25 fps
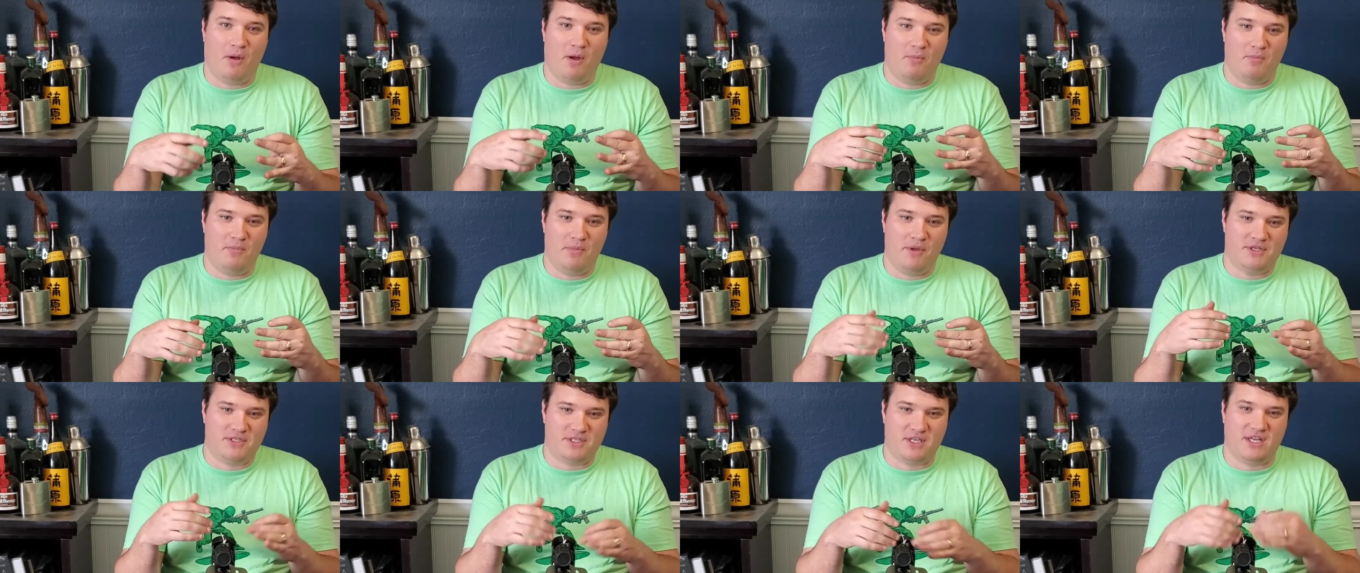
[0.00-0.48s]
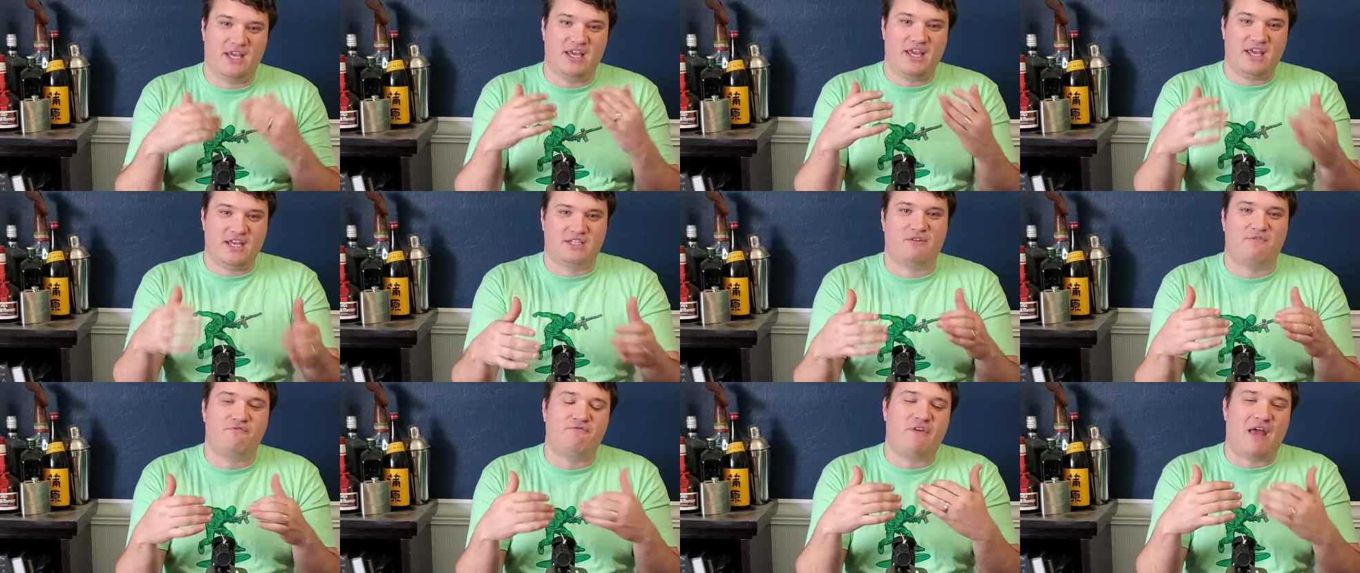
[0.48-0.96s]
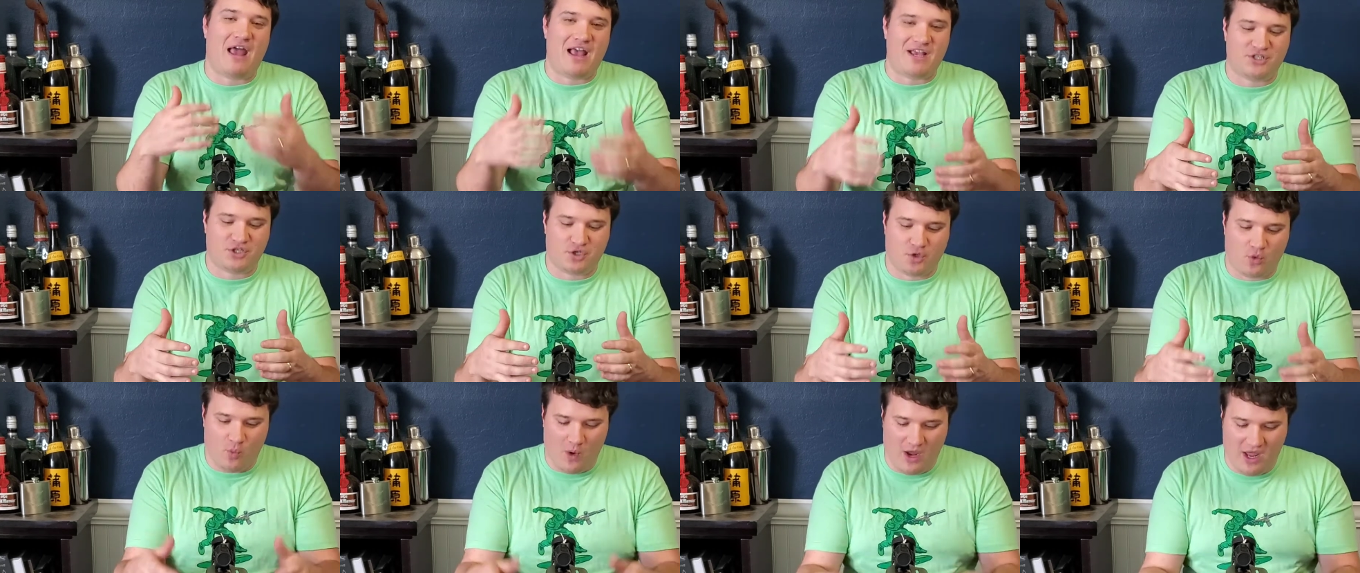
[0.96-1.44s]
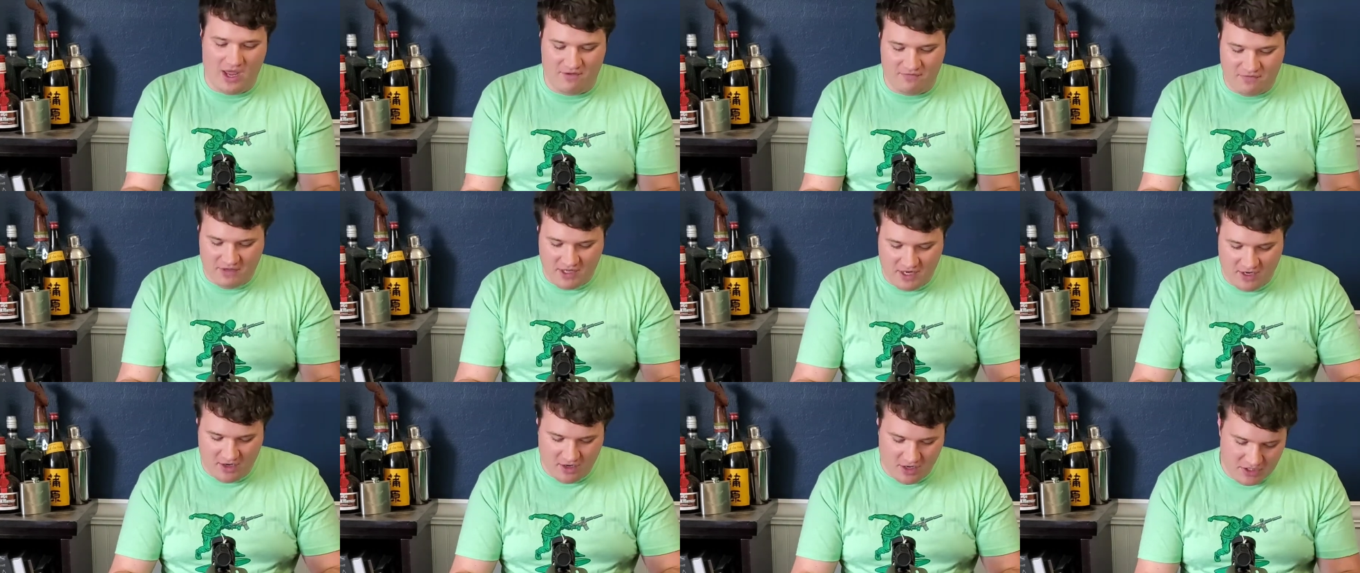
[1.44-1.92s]
it's a faster way of
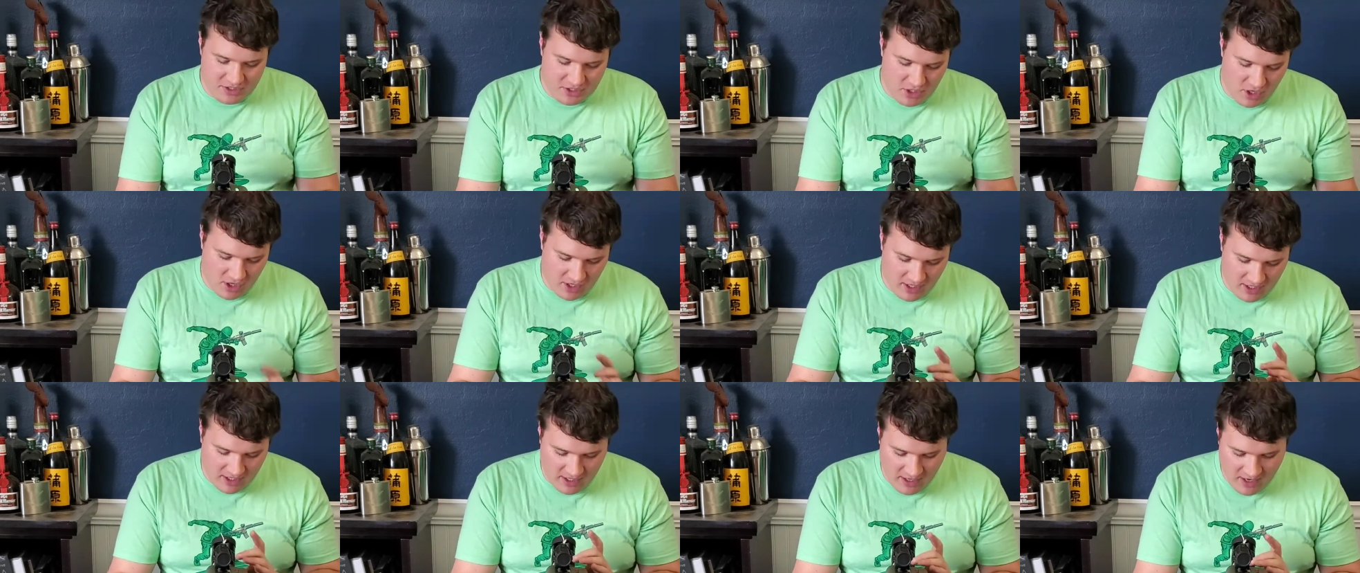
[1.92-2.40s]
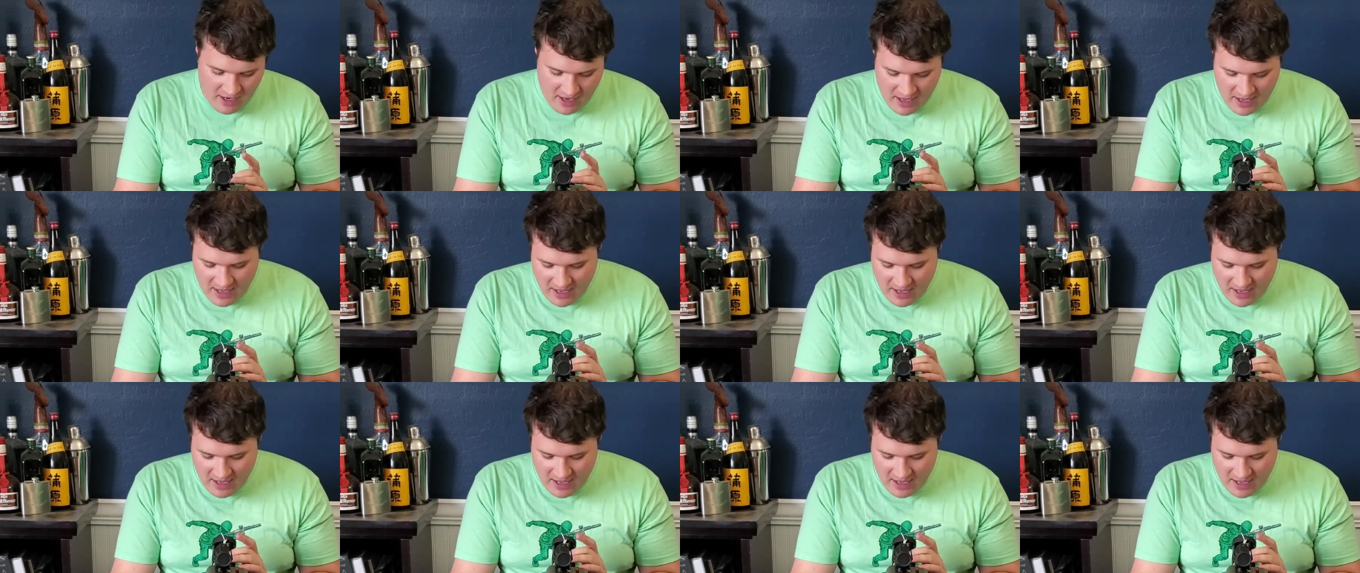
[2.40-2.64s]
getting on target.